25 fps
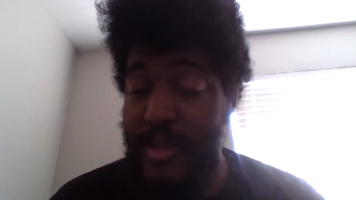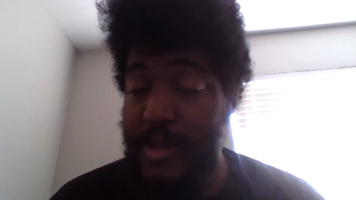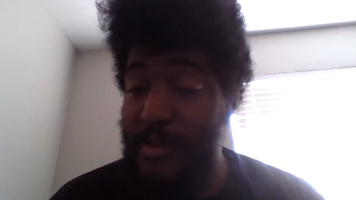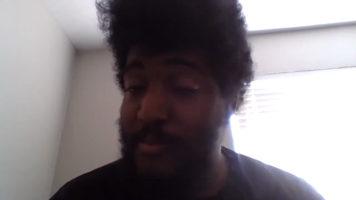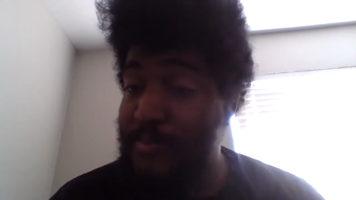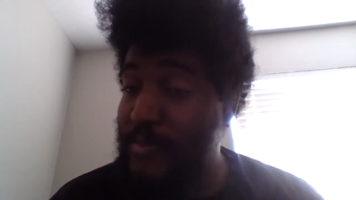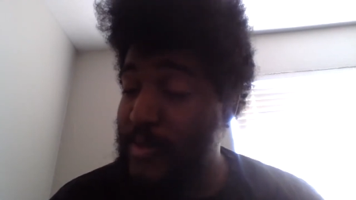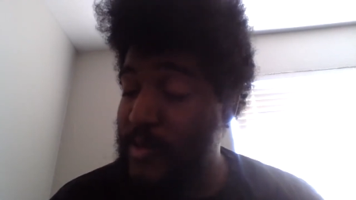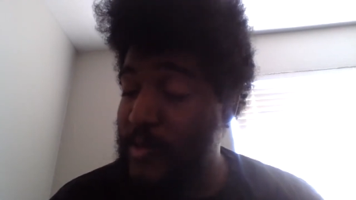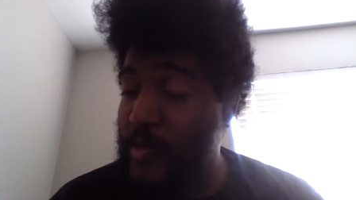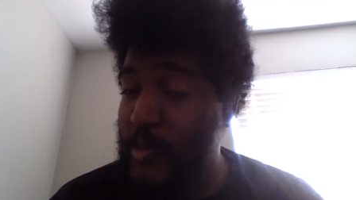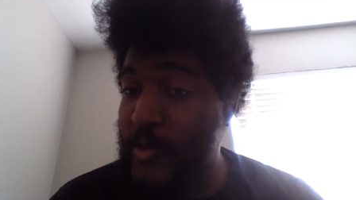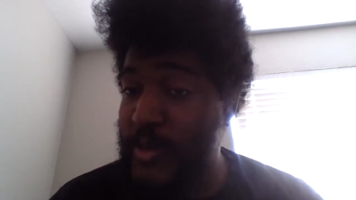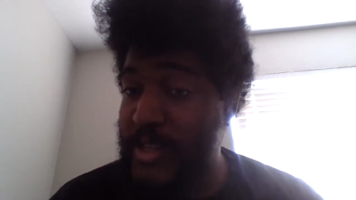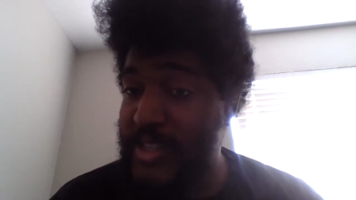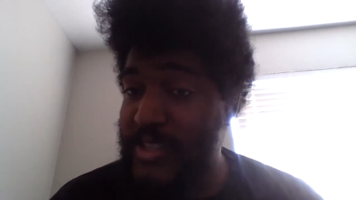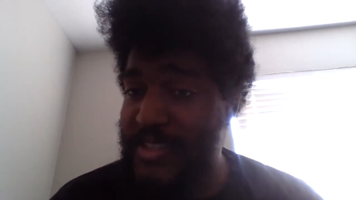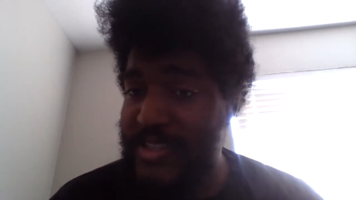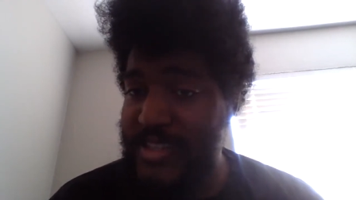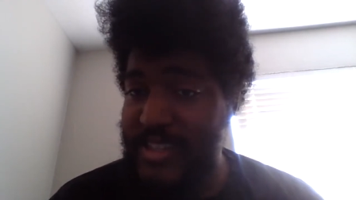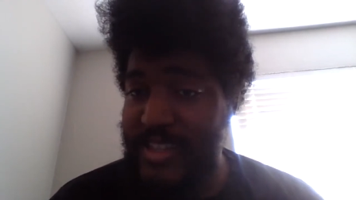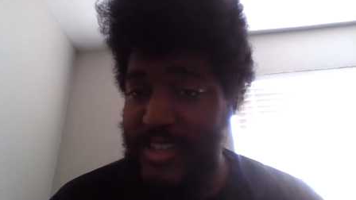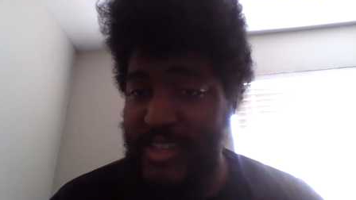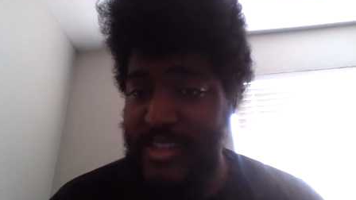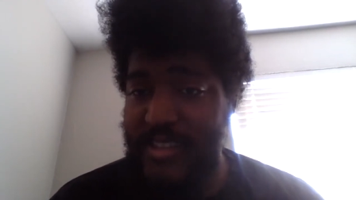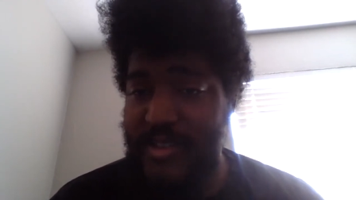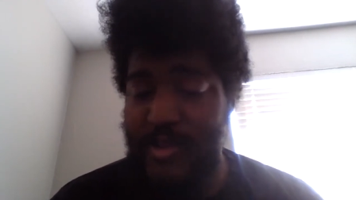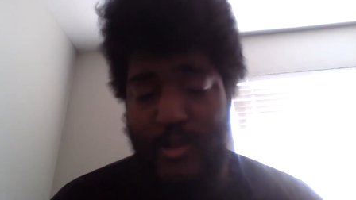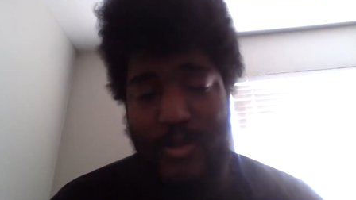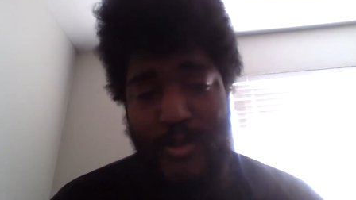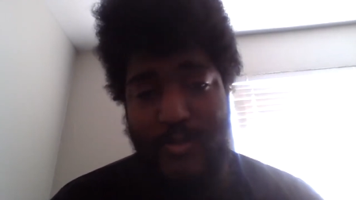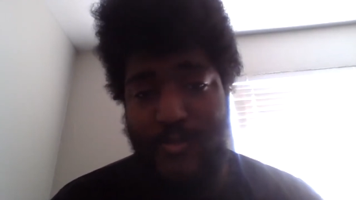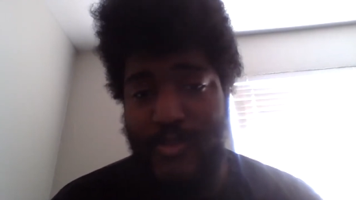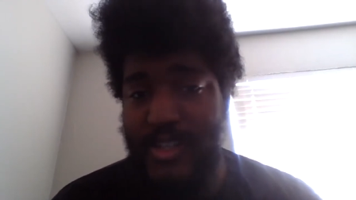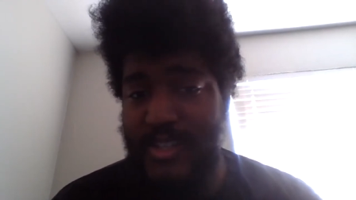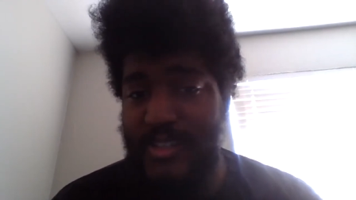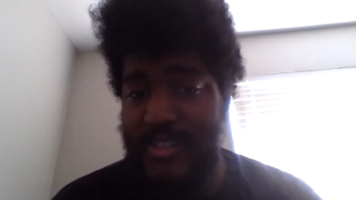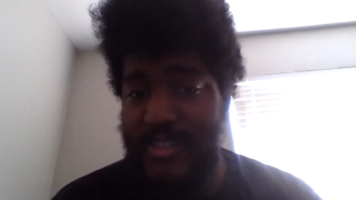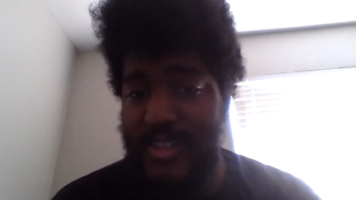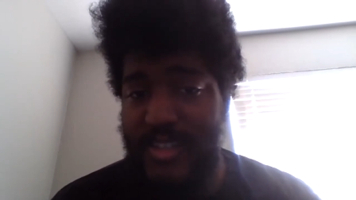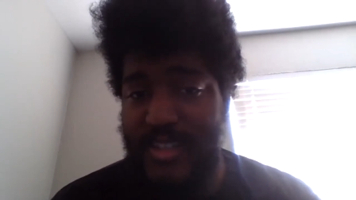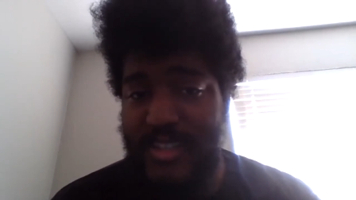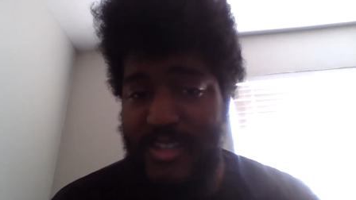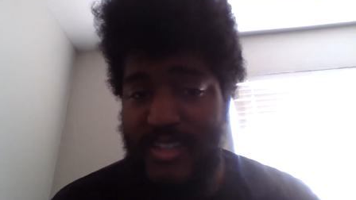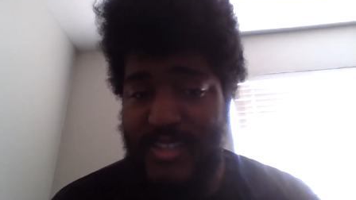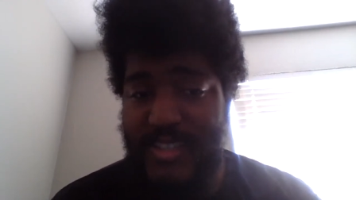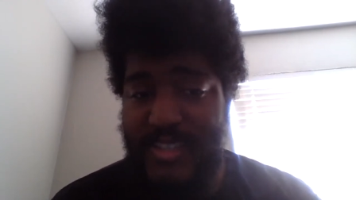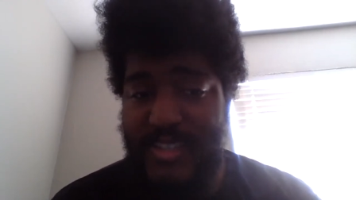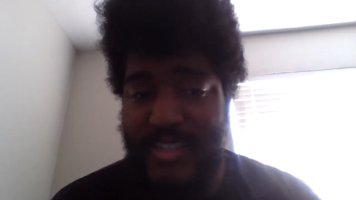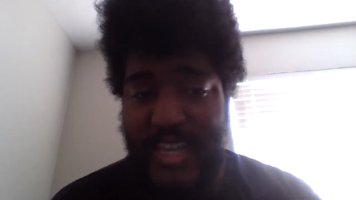I'm going to, you know, I'm just going to
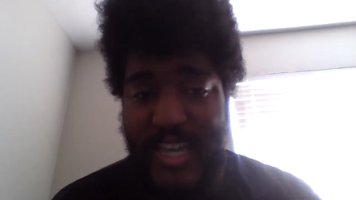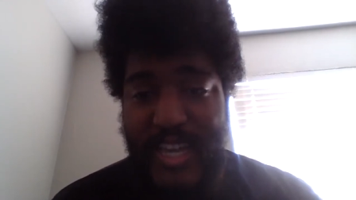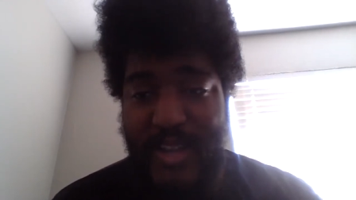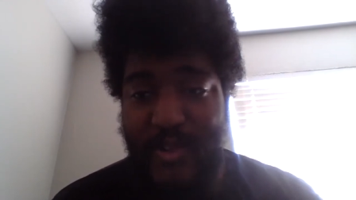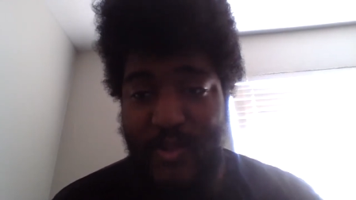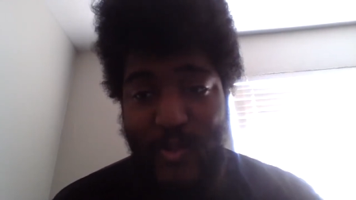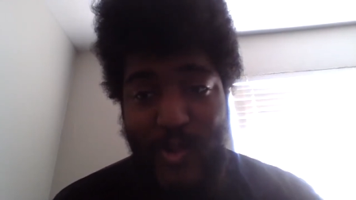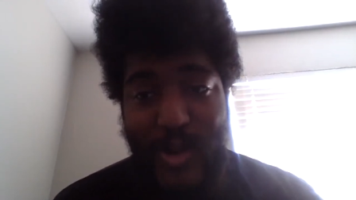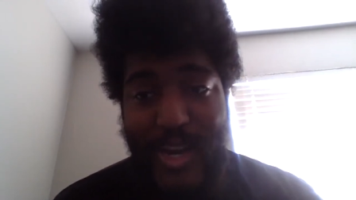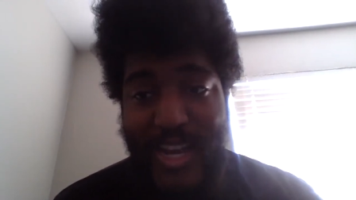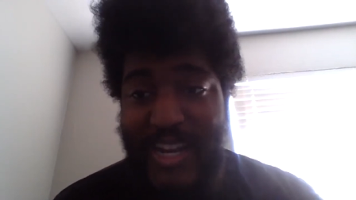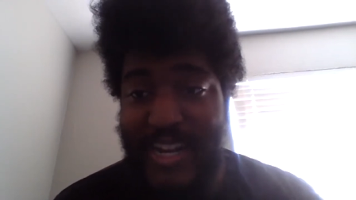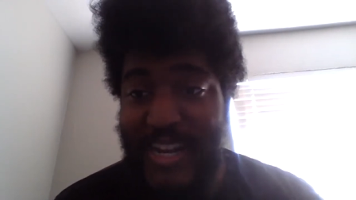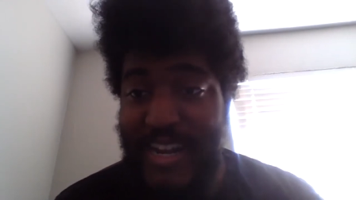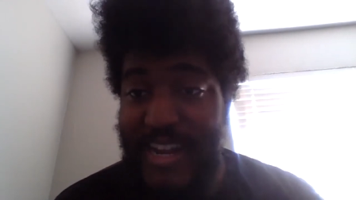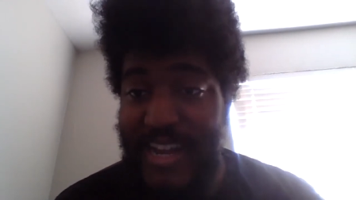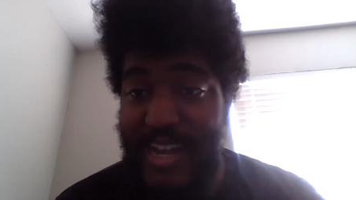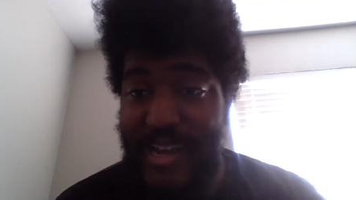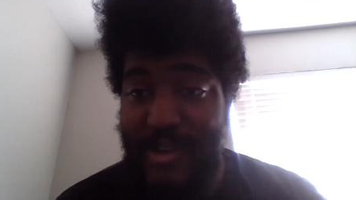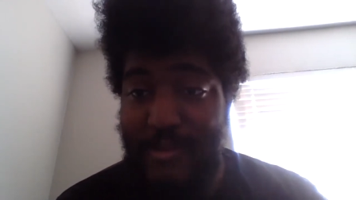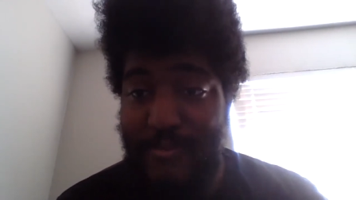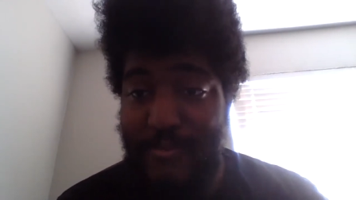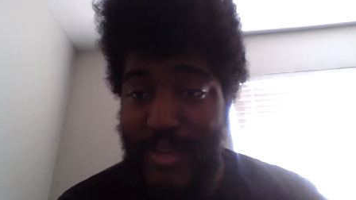say it right now.